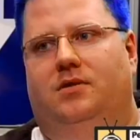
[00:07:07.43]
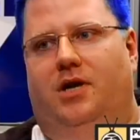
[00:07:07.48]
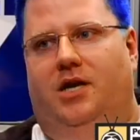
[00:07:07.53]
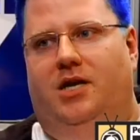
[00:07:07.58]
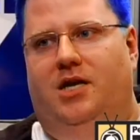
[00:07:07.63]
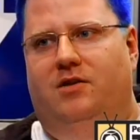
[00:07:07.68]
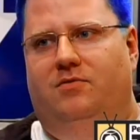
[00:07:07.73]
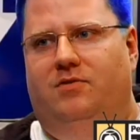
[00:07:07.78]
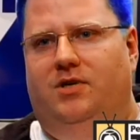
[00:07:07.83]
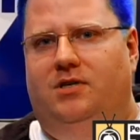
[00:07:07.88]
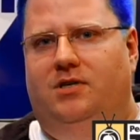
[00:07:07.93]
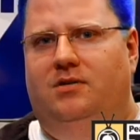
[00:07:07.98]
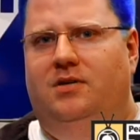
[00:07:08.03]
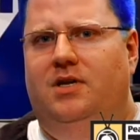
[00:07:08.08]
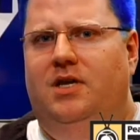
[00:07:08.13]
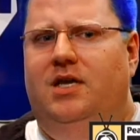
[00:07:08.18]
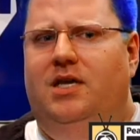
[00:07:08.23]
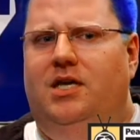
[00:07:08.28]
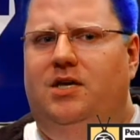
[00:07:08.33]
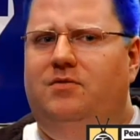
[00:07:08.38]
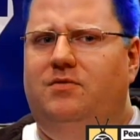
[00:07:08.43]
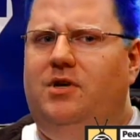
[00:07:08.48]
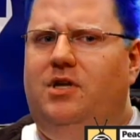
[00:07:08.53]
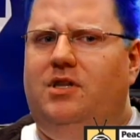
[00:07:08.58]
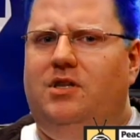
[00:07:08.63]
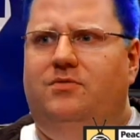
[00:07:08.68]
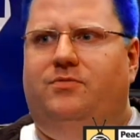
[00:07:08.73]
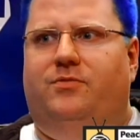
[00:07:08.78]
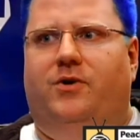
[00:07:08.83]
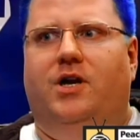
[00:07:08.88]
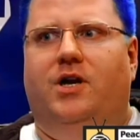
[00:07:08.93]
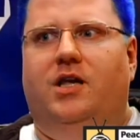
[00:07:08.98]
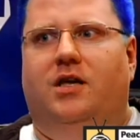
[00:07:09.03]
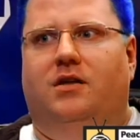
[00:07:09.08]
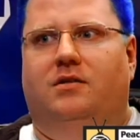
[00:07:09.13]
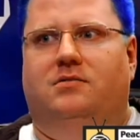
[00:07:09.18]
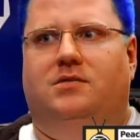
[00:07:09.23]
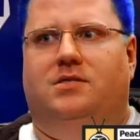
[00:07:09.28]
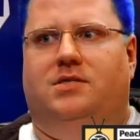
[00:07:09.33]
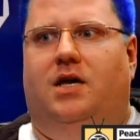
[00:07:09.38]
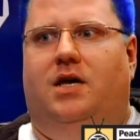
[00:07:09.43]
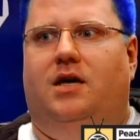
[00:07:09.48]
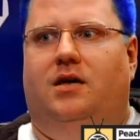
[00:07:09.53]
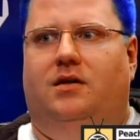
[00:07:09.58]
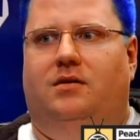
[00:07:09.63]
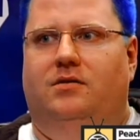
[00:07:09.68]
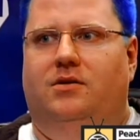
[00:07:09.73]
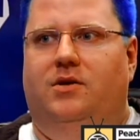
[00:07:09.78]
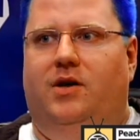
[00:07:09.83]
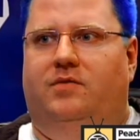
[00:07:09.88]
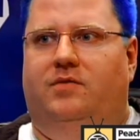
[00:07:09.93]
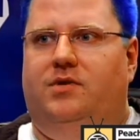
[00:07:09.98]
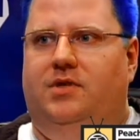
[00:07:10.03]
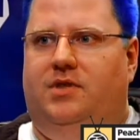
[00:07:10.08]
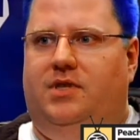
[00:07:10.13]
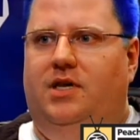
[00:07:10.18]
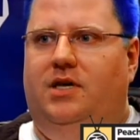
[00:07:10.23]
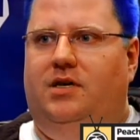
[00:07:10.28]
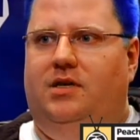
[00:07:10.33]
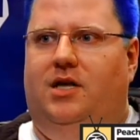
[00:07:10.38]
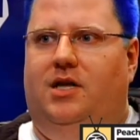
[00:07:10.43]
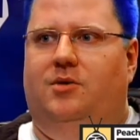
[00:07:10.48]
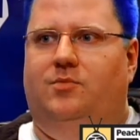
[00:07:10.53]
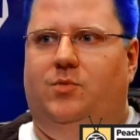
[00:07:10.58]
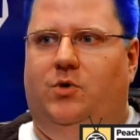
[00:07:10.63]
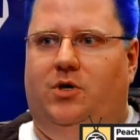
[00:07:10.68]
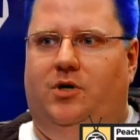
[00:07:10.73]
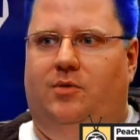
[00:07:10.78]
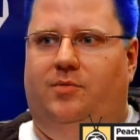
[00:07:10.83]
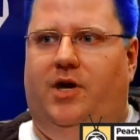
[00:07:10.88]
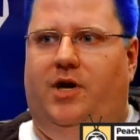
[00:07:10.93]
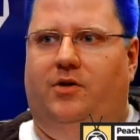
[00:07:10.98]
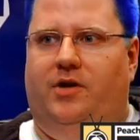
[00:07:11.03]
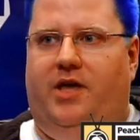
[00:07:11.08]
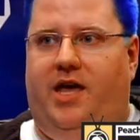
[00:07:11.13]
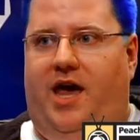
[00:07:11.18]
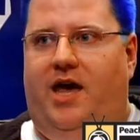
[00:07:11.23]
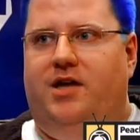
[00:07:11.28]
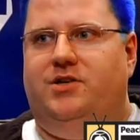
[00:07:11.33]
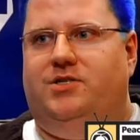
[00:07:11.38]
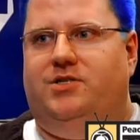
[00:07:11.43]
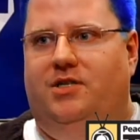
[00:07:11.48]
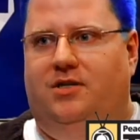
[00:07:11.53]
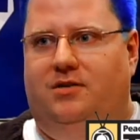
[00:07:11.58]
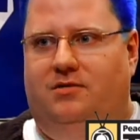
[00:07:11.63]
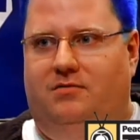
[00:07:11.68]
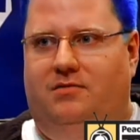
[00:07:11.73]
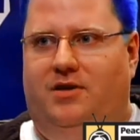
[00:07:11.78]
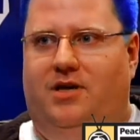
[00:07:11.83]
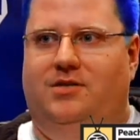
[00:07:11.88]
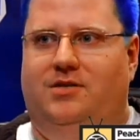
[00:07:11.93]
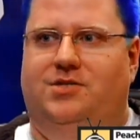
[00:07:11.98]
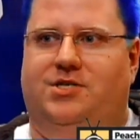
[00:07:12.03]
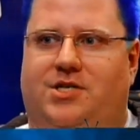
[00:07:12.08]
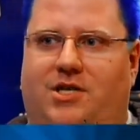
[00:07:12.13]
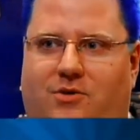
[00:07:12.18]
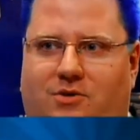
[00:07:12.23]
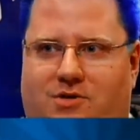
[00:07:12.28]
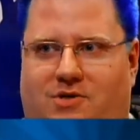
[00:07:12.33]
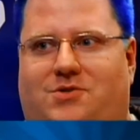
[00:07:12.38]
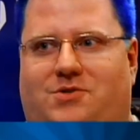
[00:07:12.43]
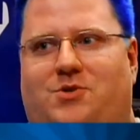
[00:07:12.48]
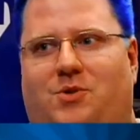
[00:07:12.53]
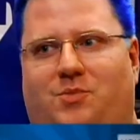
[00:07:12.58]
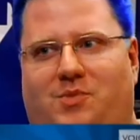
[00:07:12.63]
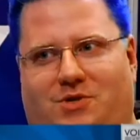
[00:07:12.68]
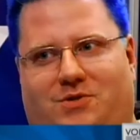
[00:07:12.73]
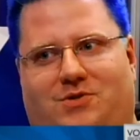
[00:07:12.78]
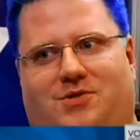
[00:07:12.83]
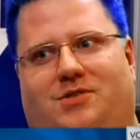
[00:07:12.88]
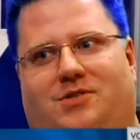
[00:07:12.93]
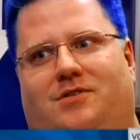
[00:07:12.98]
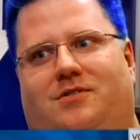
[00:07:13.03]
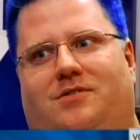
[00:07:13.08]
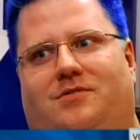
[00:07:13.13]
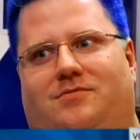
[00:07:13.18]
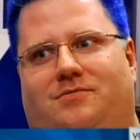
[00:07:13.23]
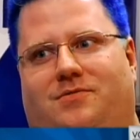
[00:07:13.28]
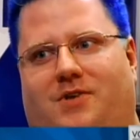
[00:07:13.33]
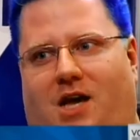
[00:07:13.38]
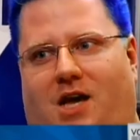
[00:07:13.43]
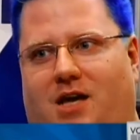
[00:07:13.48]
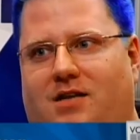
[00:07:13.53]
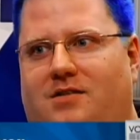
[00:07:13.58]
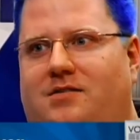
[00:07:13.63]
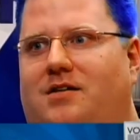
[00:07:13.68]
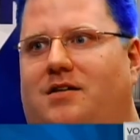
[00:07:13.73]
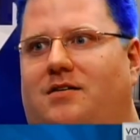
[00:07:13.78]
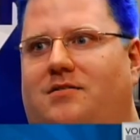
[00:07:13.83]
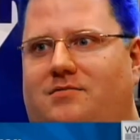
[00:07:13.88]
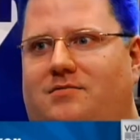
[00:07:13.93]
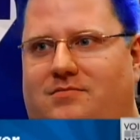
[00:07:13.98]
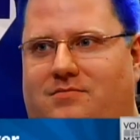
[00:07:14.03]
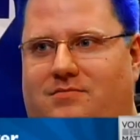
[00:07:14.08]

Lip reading: and even on the front end side, you have to think a lot more about caching and geo-distribution of content,